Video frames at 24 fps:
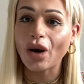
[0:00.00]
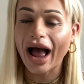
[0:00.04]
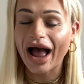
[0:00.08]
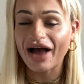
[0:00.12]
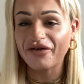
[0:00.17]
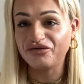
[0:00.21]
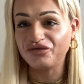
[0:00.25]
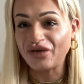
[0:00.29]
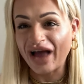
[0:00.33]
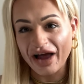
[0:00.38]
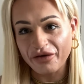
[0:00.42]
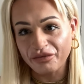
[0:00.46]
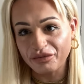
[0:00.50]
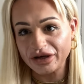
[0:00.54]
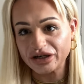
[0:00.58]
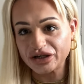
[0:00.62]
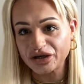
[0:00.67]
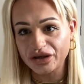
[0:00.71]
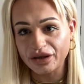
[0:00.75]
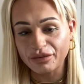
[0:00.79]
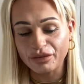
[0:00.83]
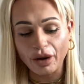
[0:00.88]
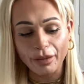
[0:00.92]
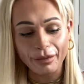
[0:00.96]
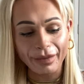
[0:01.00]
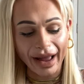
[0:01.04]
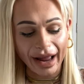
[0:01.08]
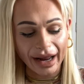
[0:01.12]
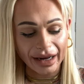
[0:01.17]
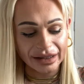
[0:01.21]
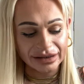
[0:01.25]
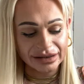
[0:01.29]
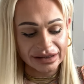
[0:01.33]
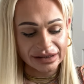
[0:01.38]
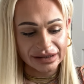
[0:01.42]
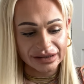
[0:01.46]
I haven't been doing the
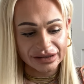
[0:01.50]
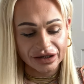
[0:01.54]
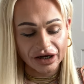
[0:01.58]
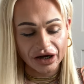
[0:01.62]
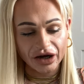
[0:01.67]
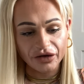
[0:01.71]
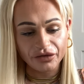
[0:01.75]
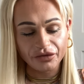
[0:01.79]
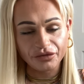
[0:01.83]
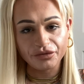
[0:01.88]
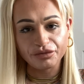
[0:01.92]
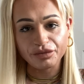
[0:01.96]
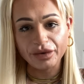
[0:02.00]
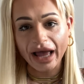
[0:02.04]
mukbangs and stuff.